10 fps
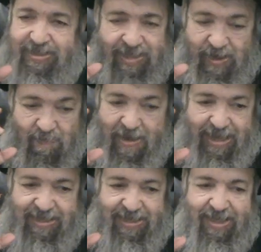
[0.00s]
It's an
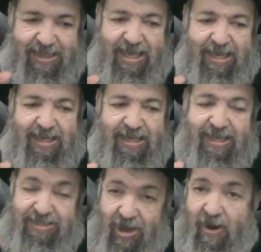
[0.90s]
amazing thing.
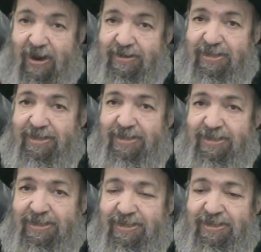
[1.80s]
It's hard.
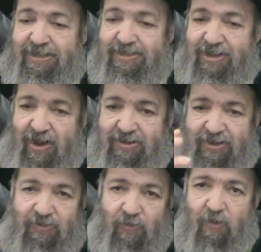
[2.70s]
It's
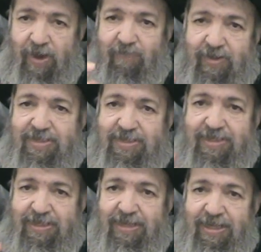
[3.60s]
hard to do all of
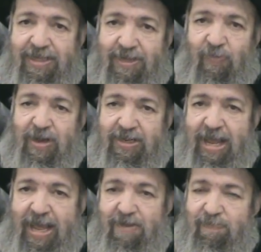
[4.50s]
this in one
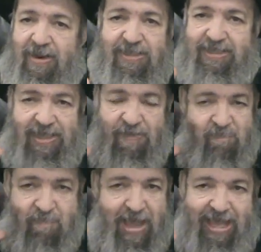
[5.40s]
day, but it's an
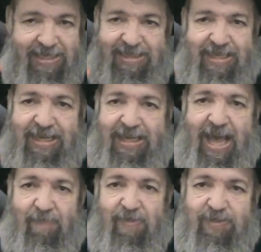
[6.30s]
amazing
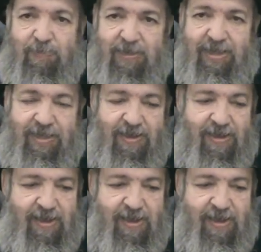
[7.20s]
accomplishment.